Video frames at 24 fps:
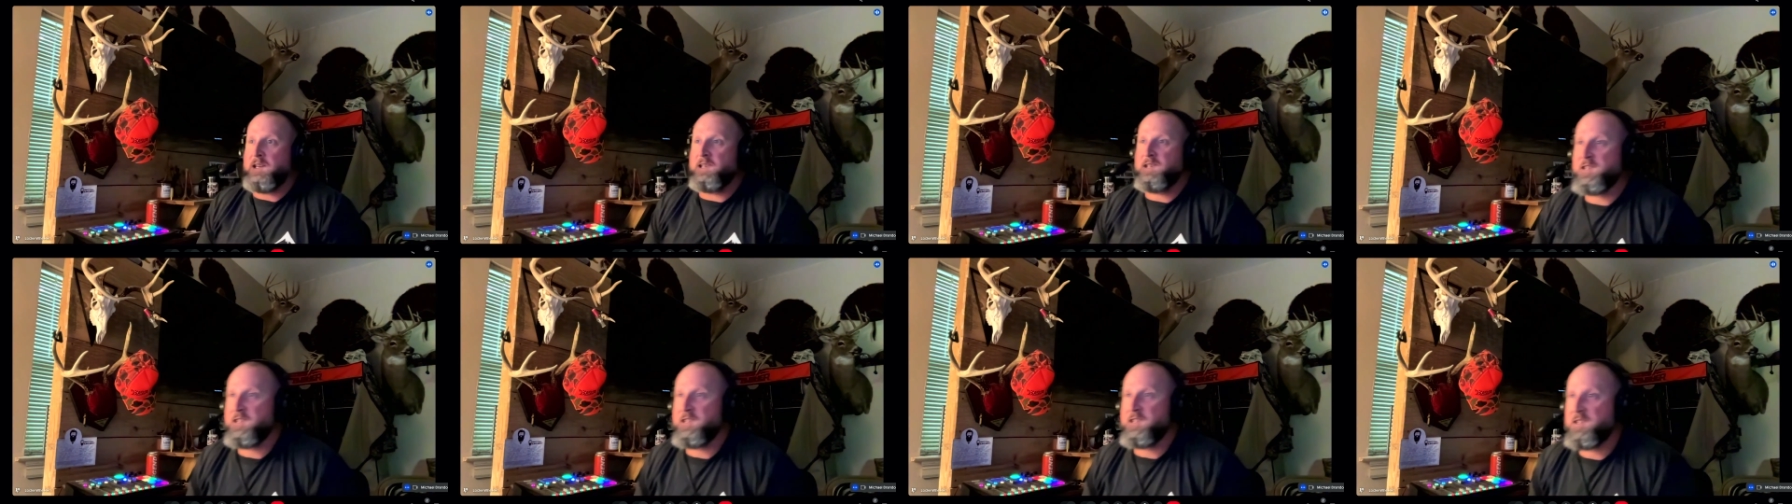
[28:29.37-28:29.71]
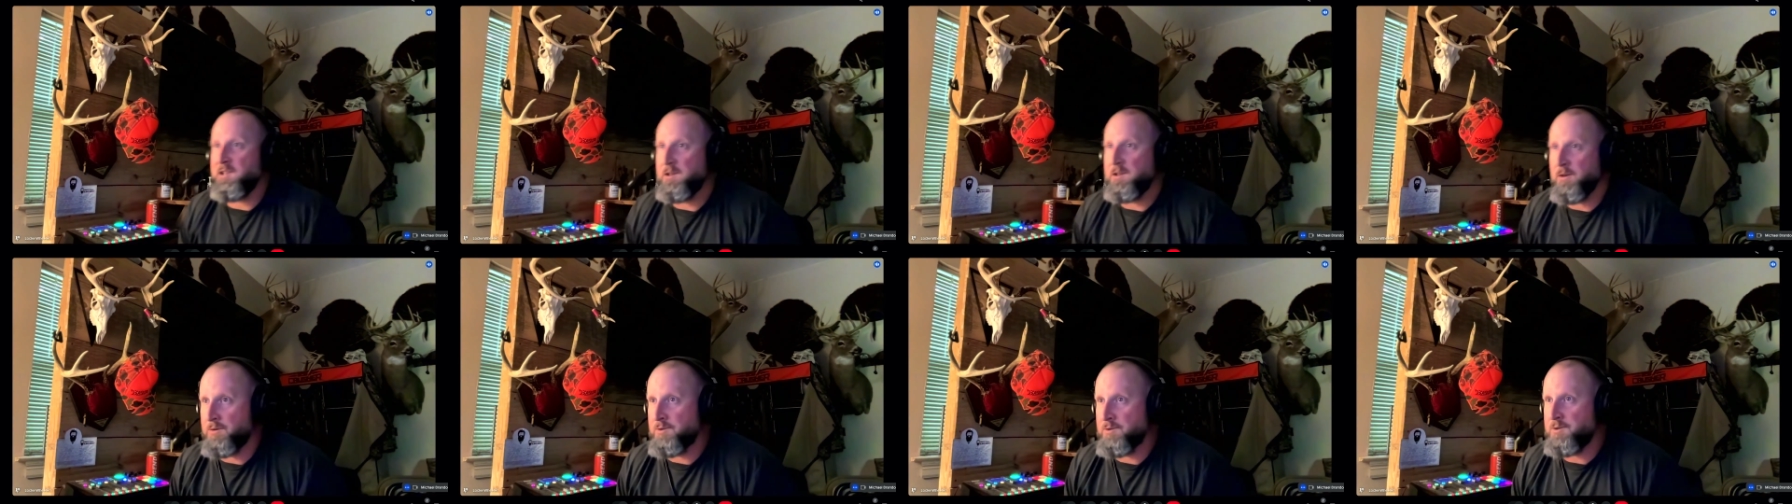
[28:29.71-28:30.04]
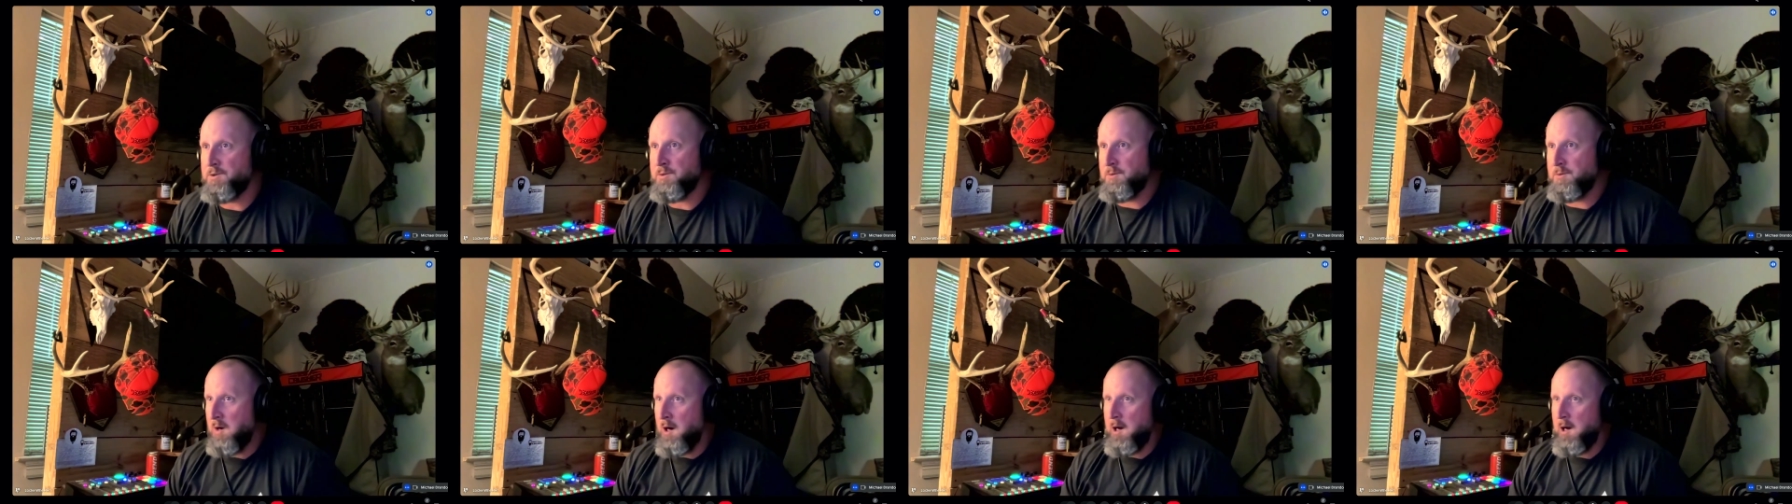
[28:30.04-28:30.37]
still
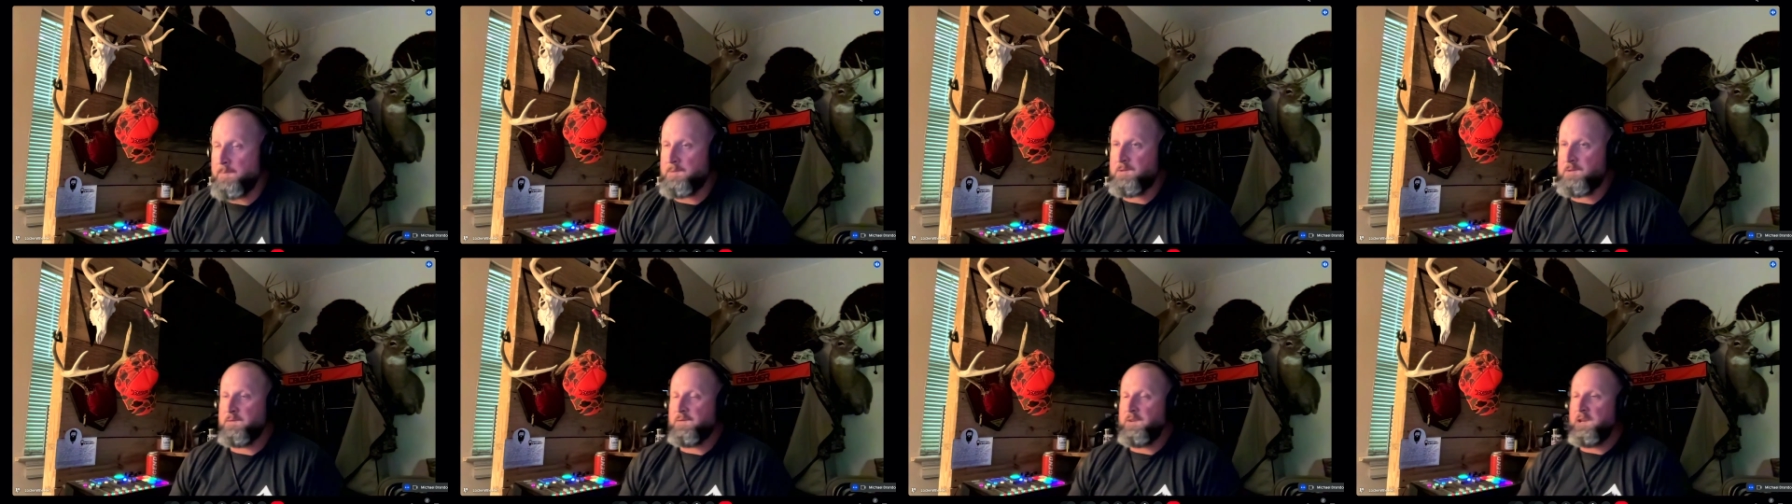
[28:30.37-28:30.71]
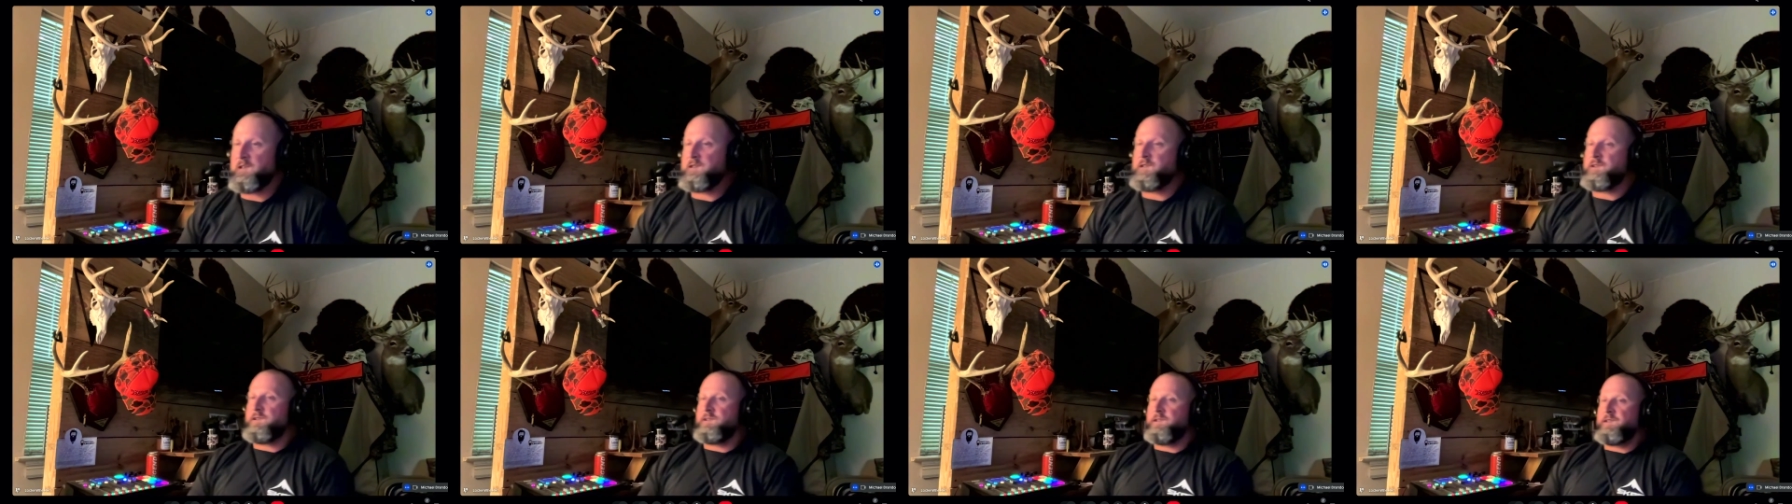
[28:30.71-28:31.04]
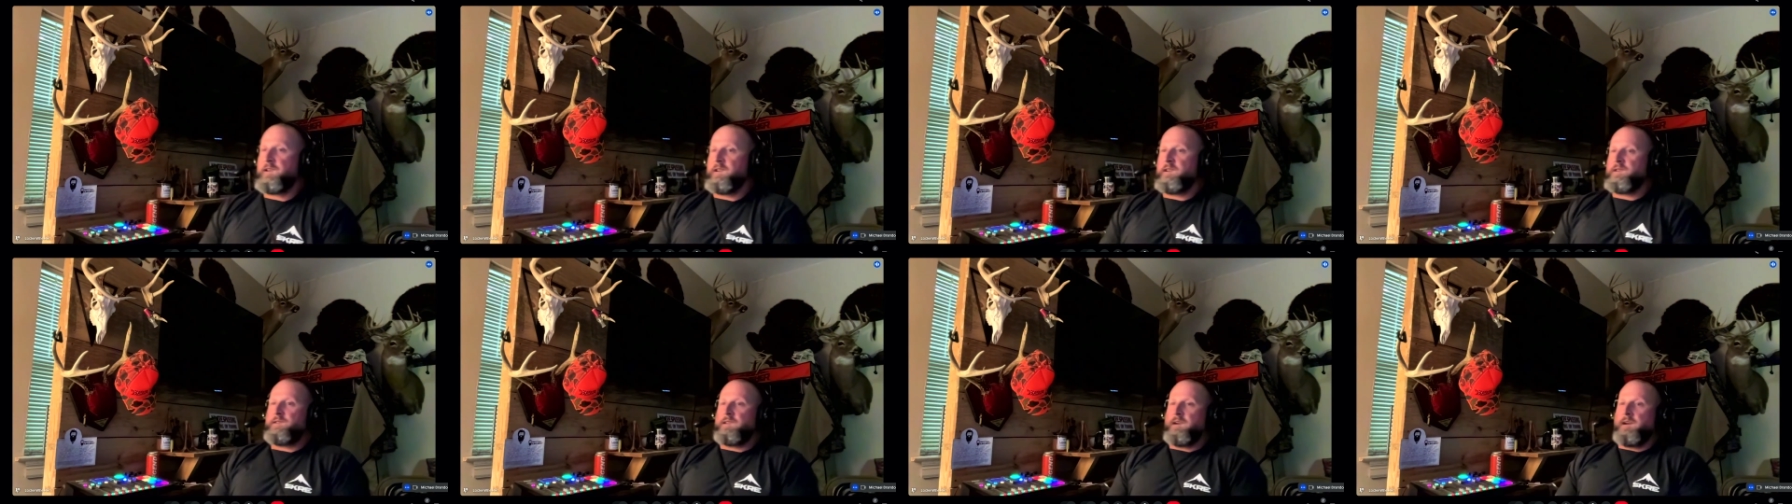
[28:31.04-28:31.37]
do observation
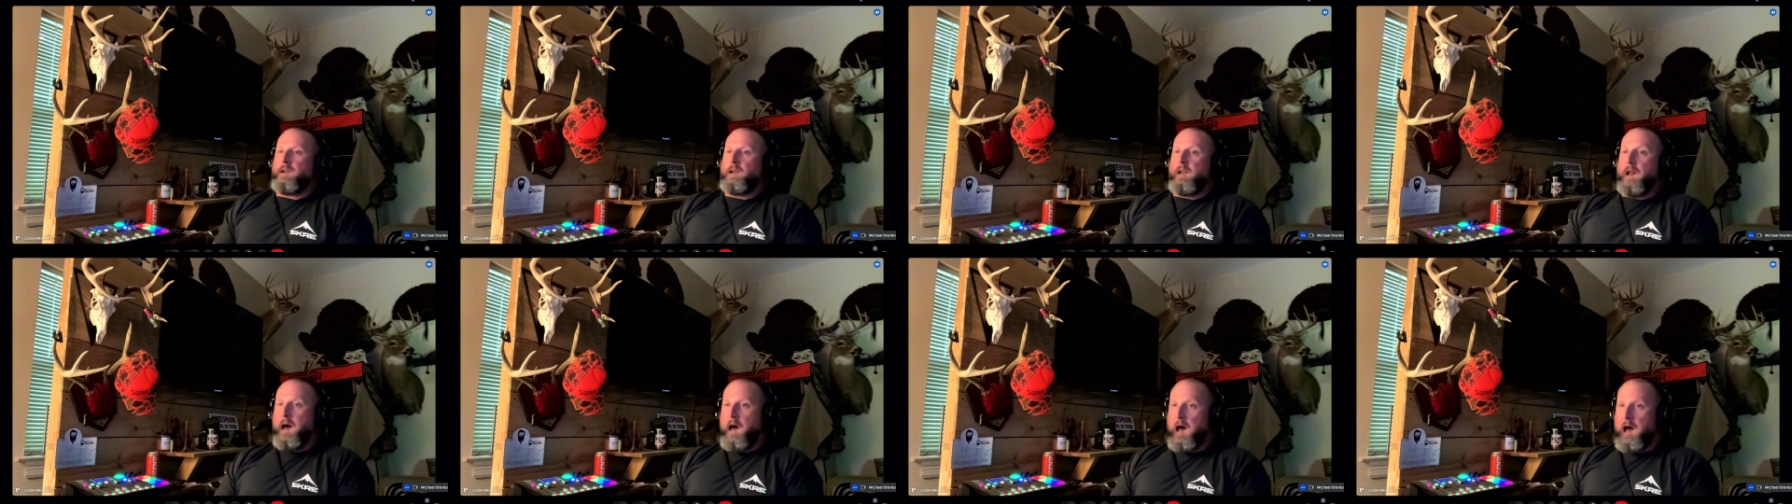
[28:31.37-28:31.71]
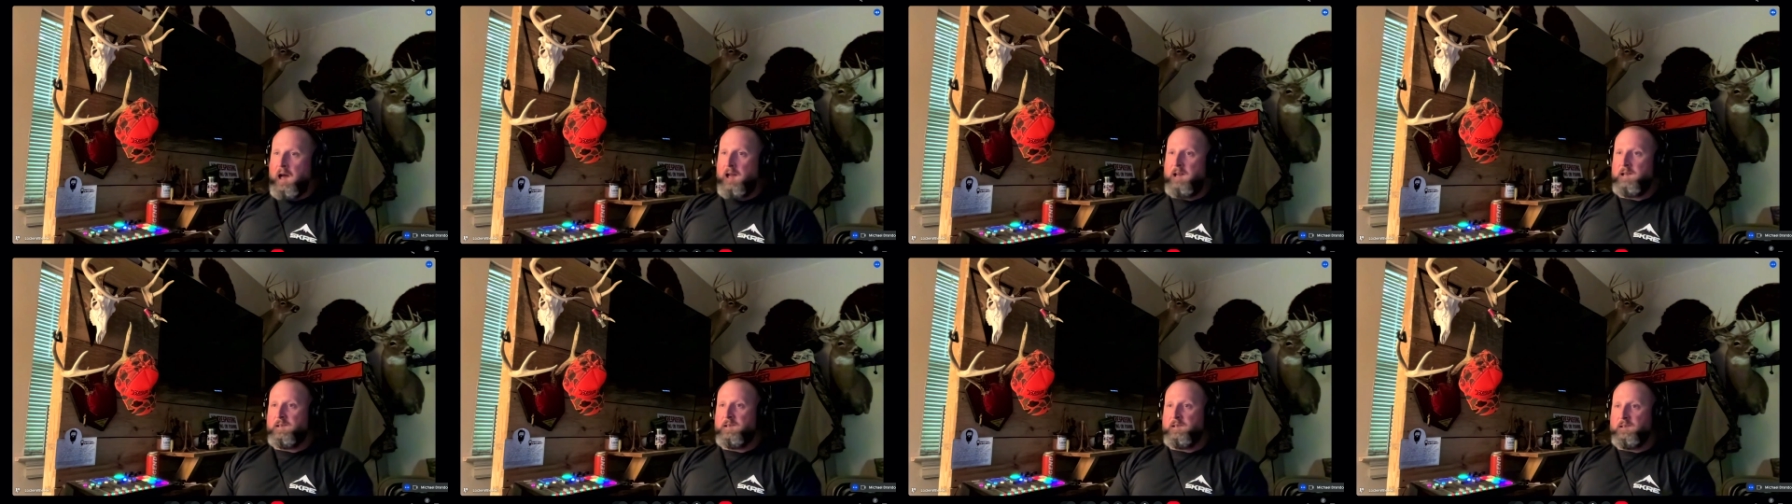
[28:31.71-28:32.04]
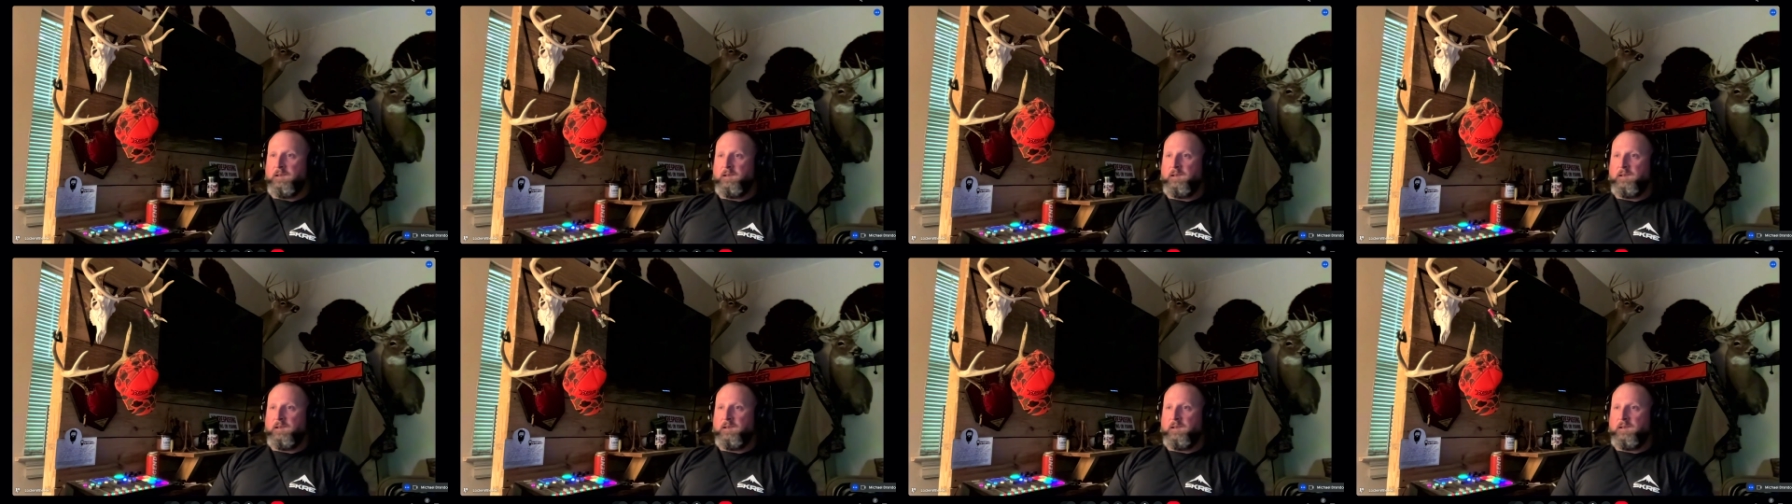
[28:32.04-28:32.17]
sits a lot,